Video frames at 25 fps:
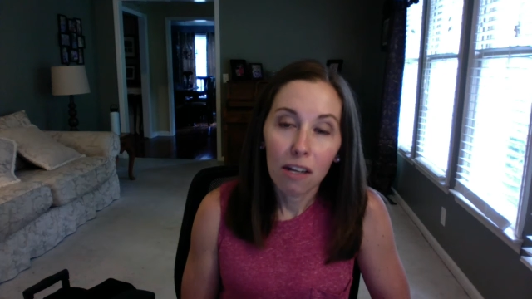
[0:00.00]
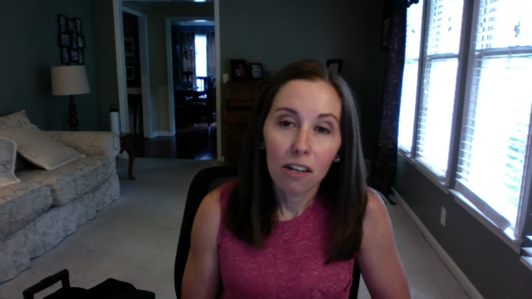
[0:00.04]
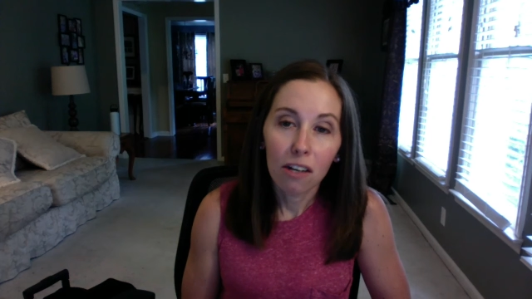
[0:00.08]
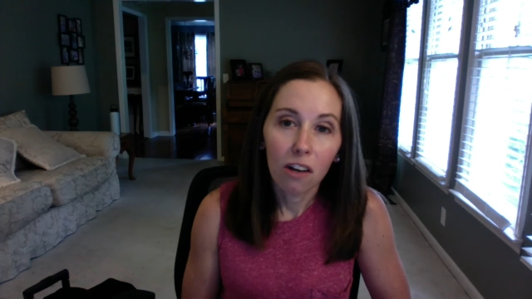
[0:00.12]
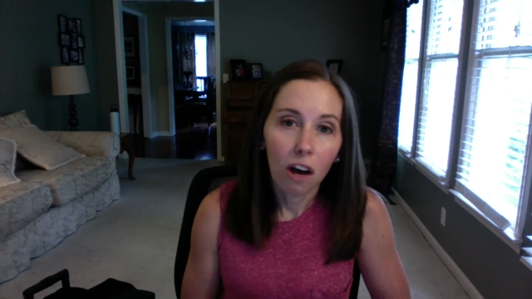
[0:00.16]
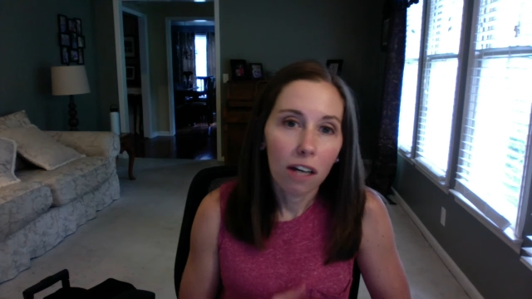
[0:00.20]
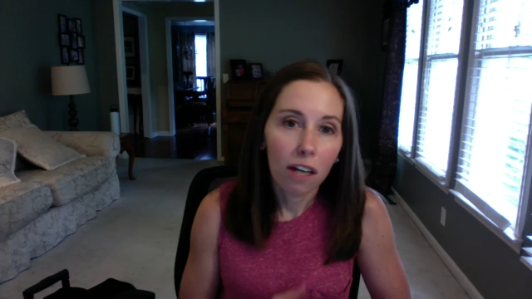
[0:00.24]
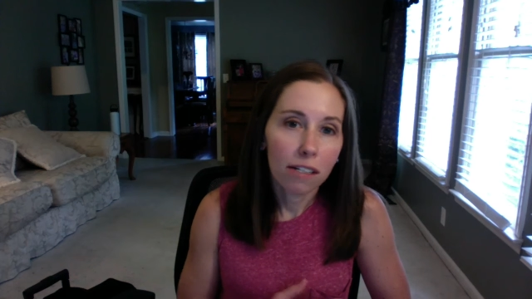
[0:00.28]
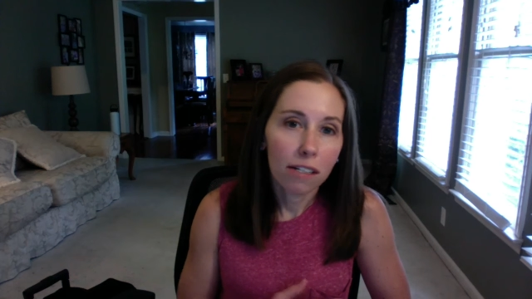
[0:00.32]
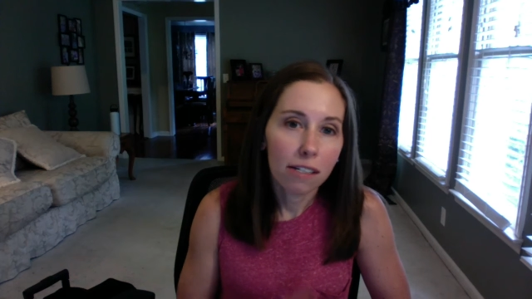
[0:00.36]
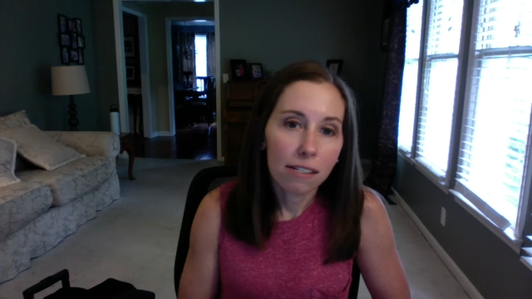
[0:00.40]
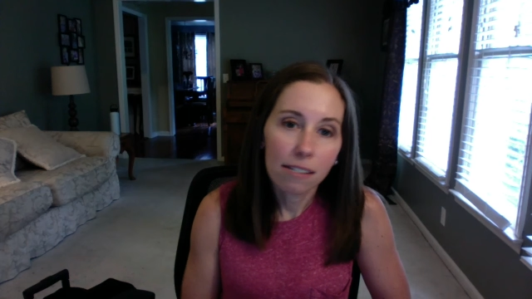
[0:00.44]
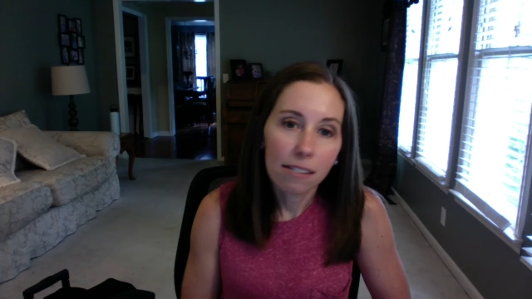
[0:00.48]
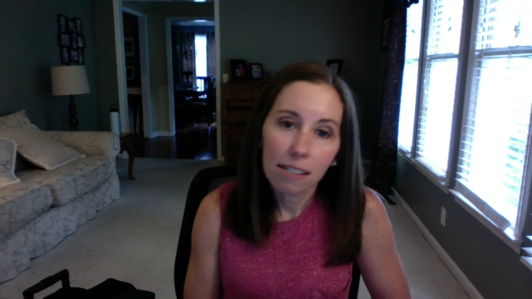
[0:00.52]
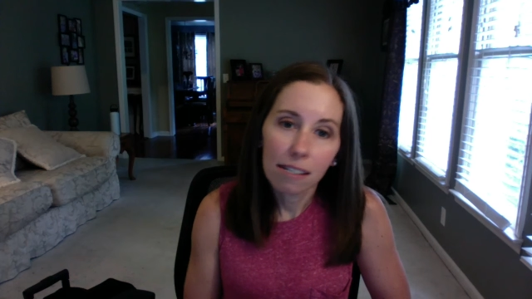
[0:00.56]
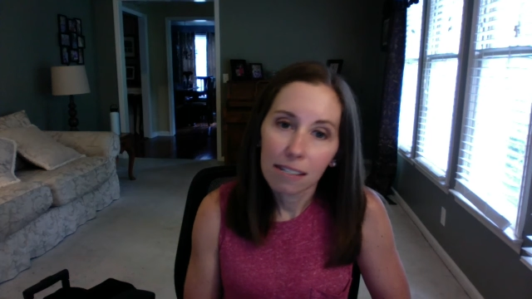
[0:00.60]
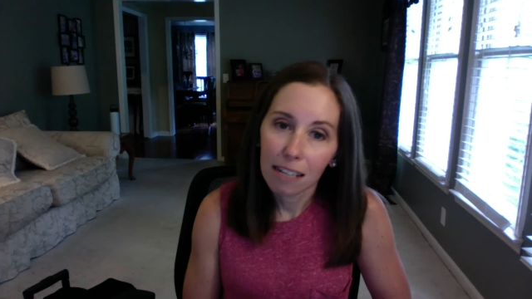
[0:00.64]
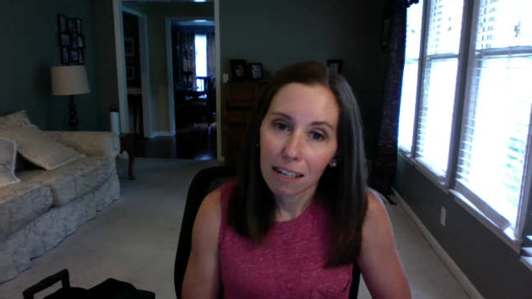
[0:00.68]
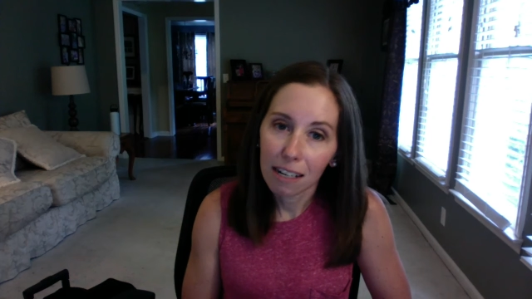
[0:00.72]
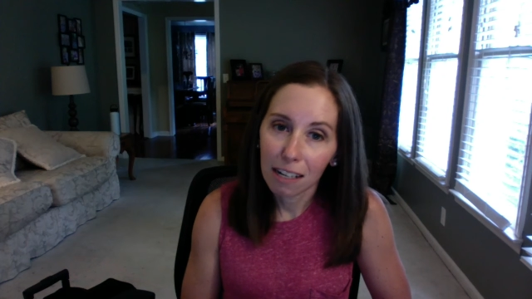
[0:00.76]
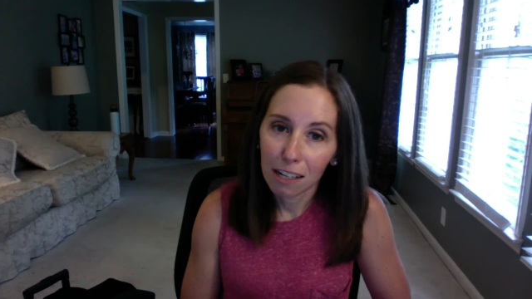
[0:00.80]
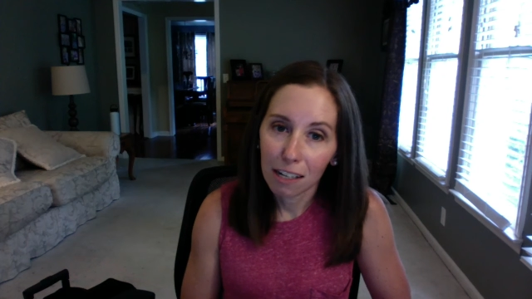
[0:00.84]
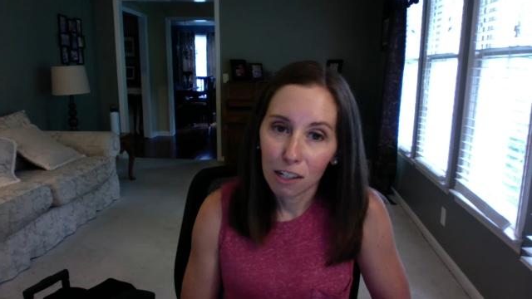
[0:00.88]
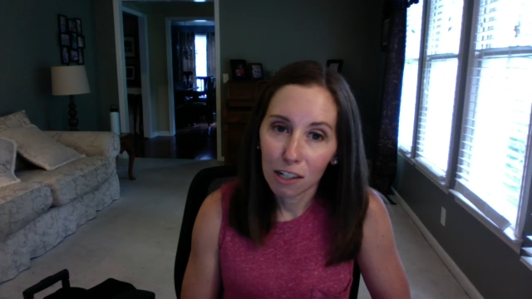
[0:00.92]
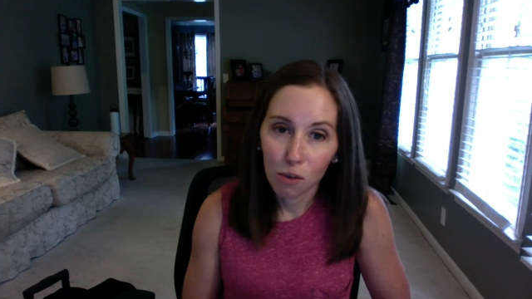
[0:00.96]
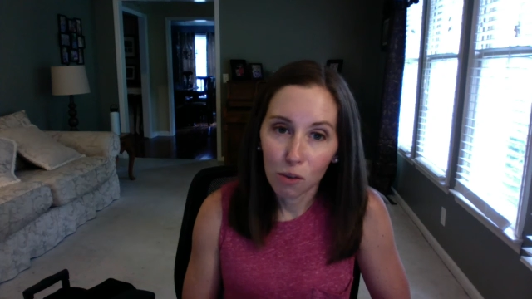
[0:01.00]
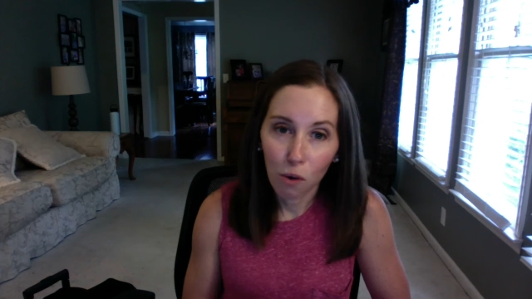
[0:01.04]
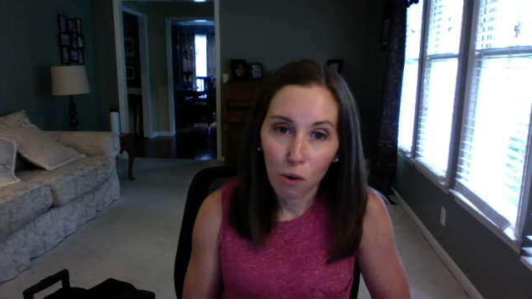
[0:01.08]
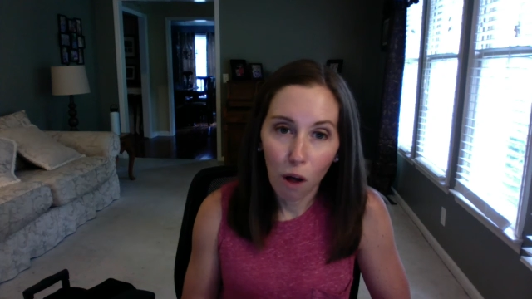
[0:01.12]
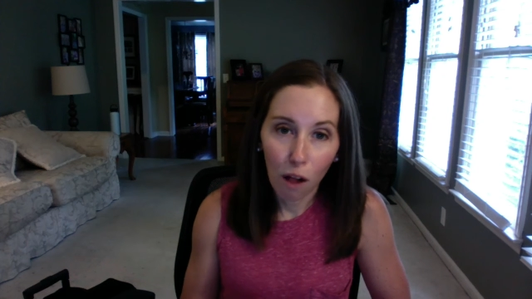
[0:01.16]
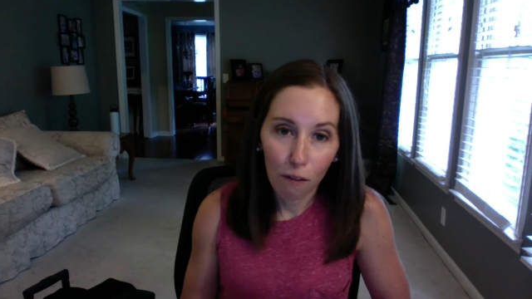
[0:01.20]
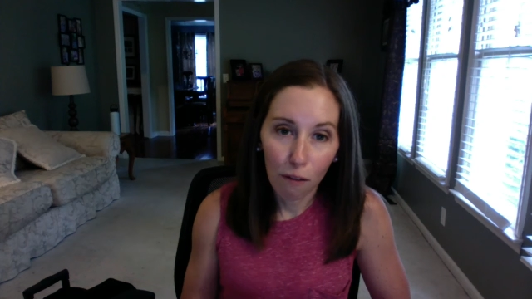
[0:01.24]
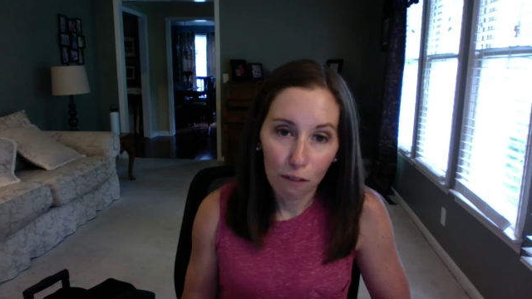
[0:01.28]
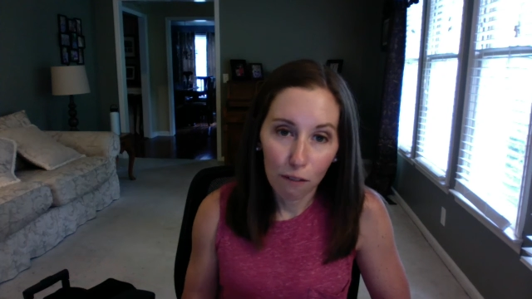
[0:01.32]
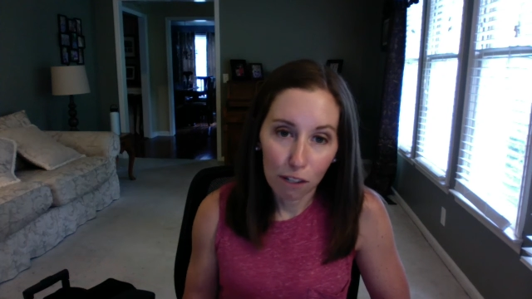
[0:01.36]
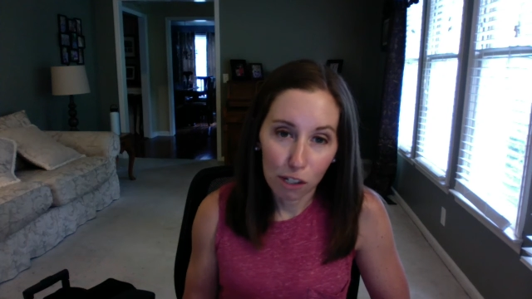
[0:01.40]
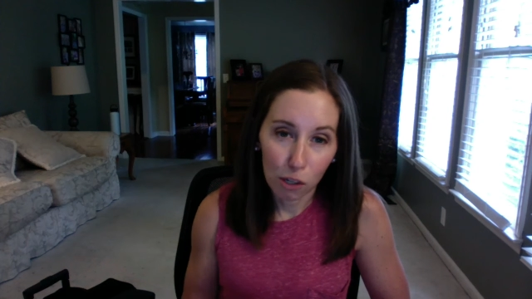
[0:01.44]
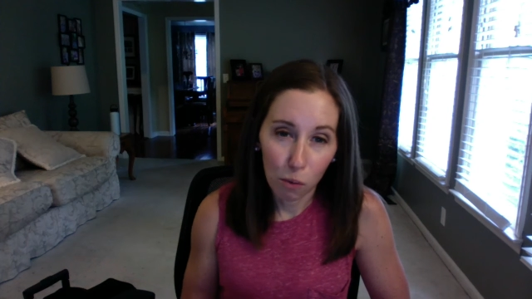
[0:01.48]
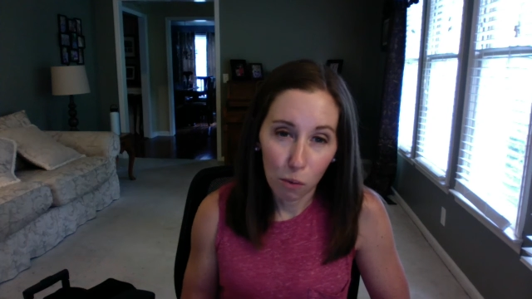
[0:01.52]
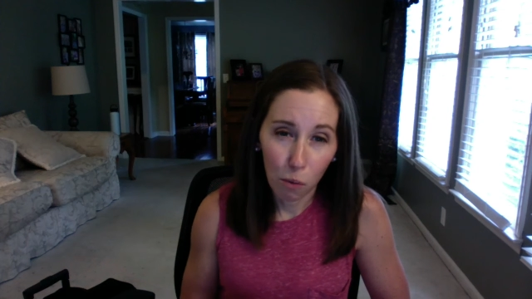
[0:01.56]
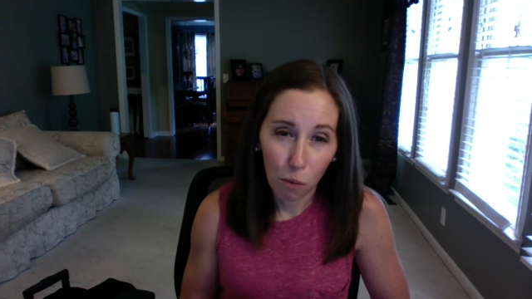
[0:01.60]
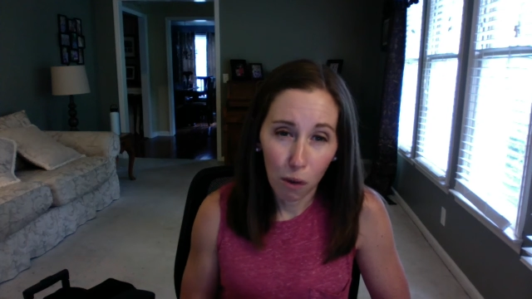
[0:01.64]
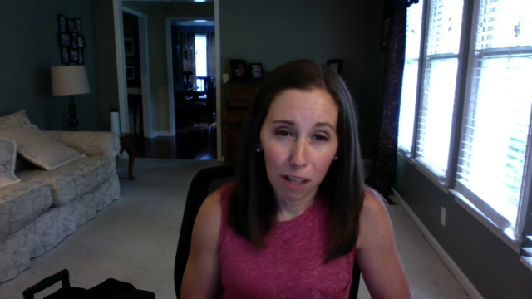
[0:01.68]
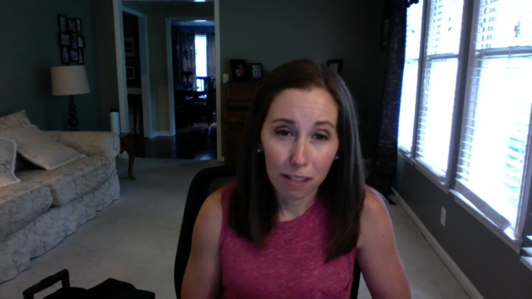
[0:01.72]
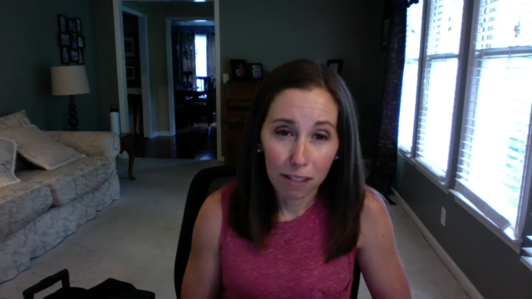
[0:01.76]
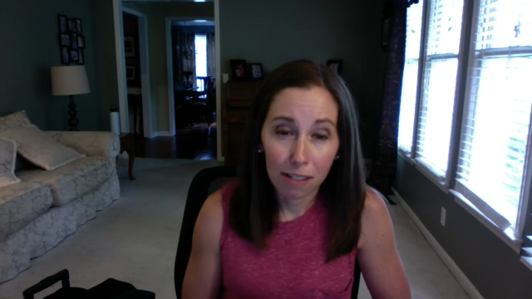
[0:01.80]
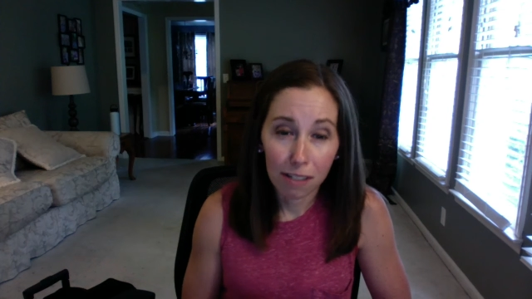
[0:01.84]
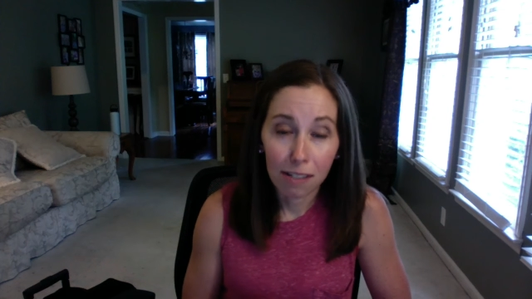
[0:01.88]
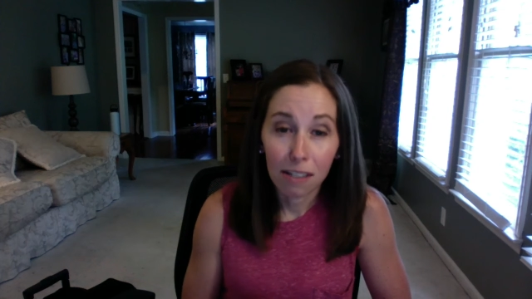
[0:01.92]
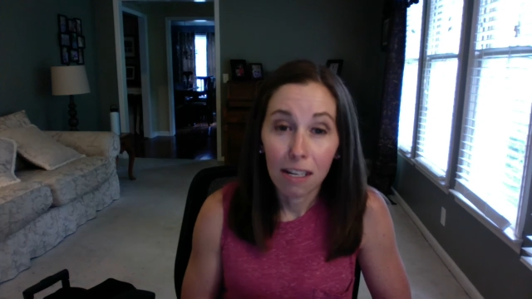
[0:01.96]
not to sit down and do all of this at
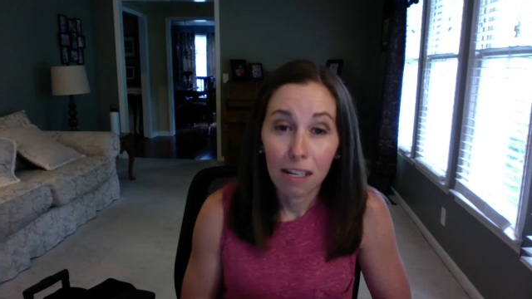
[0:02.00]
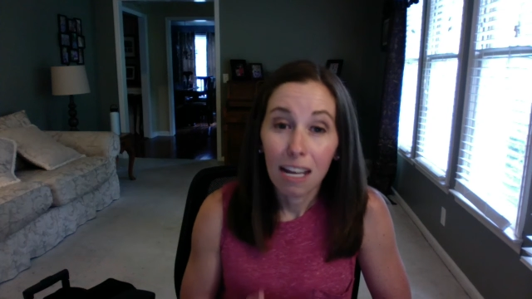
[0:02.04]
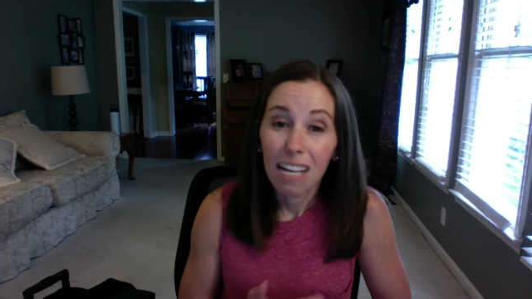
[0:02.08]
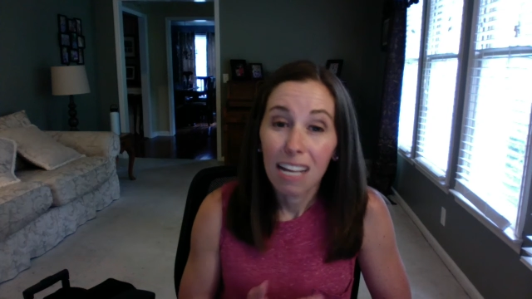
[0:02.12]
once.